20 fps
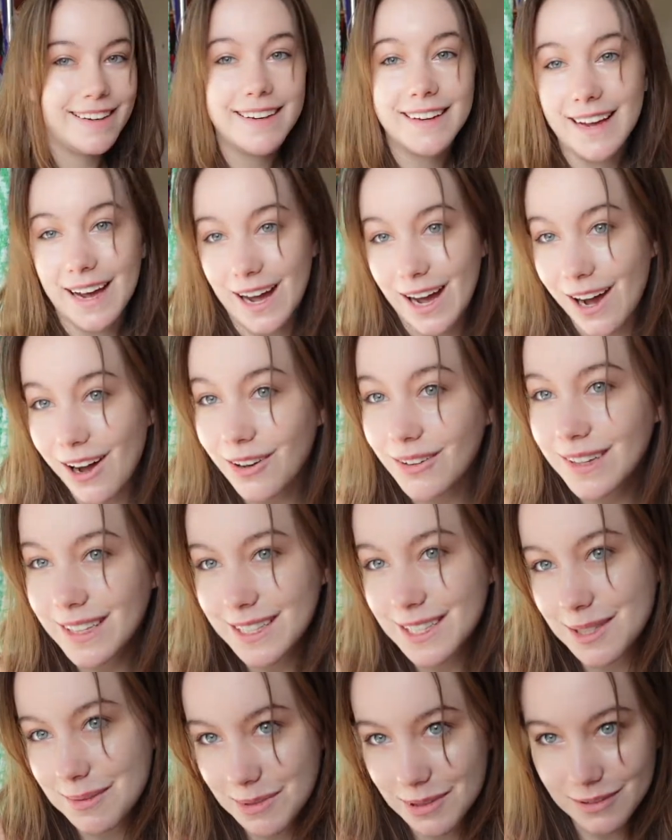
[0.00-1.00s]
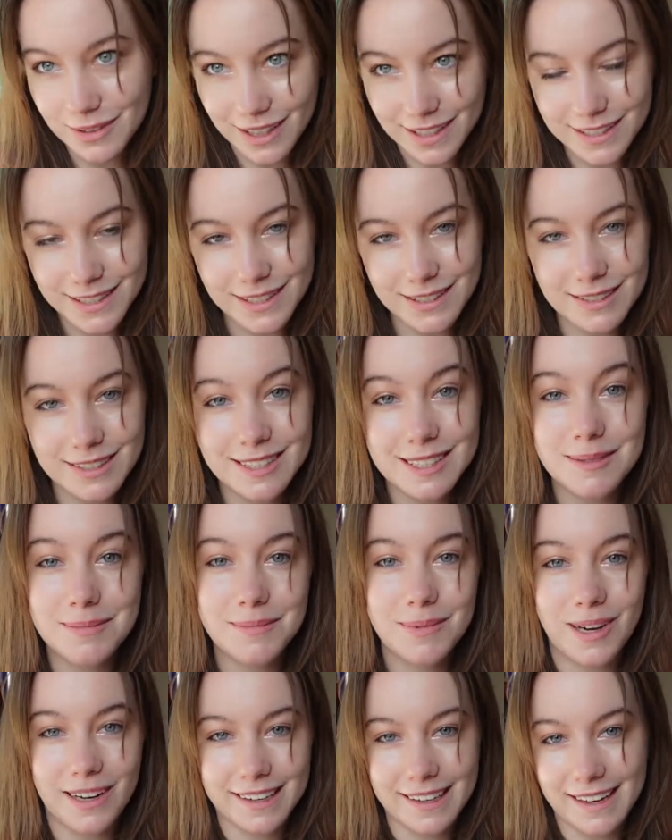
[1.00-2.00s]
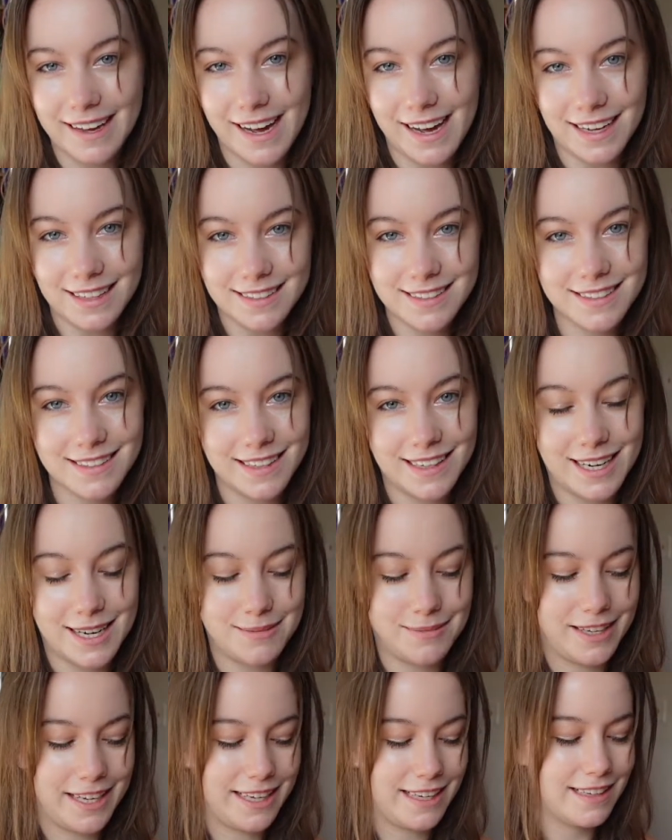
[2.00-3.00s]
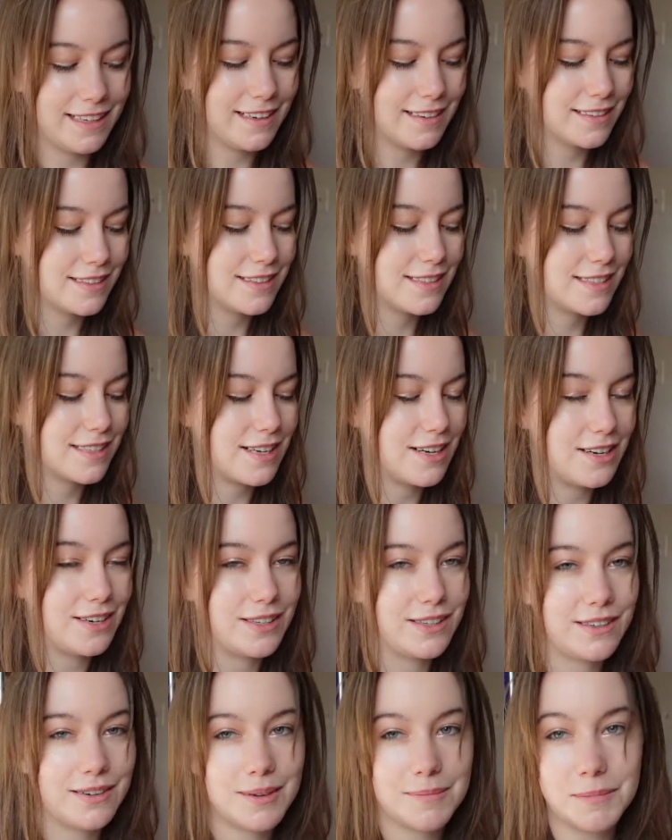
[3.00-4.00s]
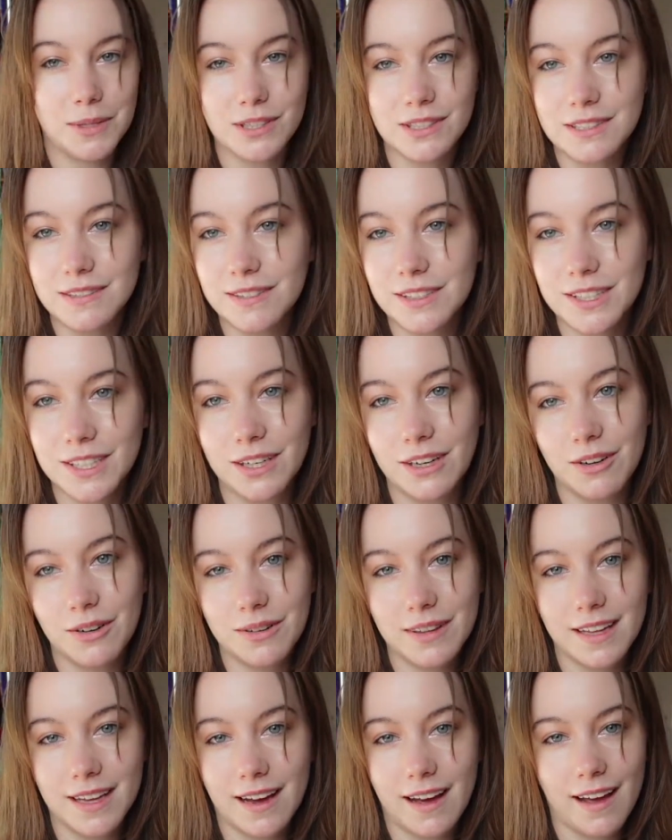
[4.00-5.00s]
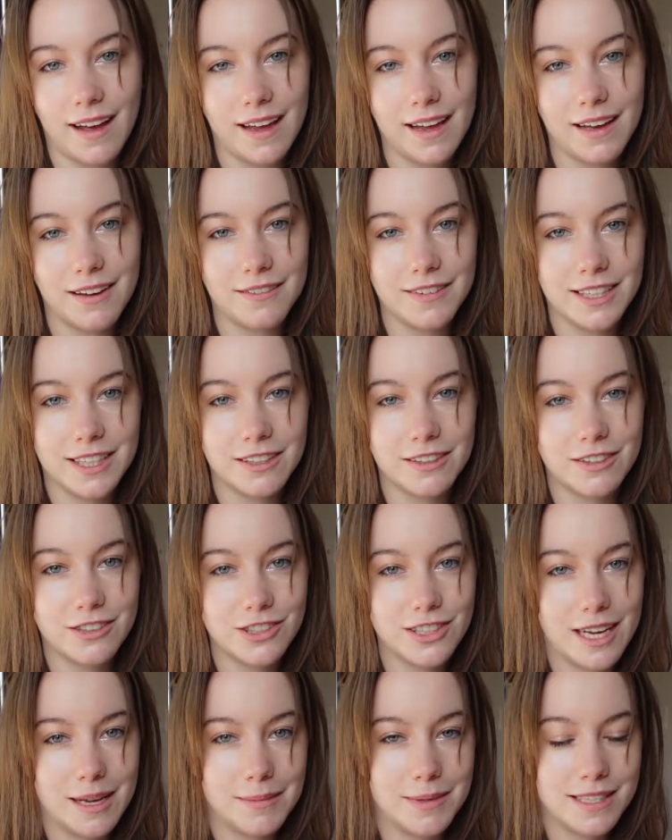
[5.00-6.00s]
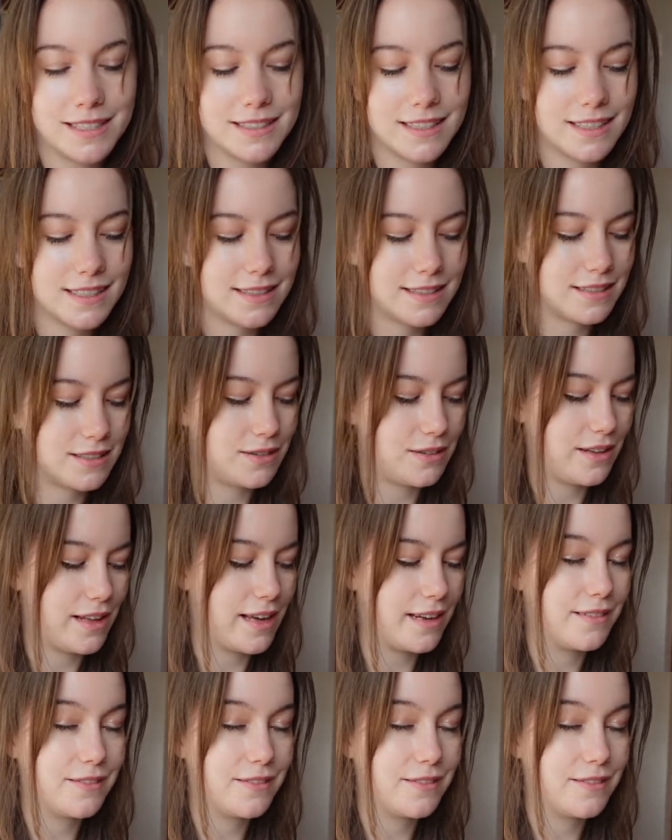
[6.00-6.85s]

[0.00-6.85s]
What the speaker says: Now let's move on to some bucket hats that I made. So most of you know that I have a crochet business, so a lot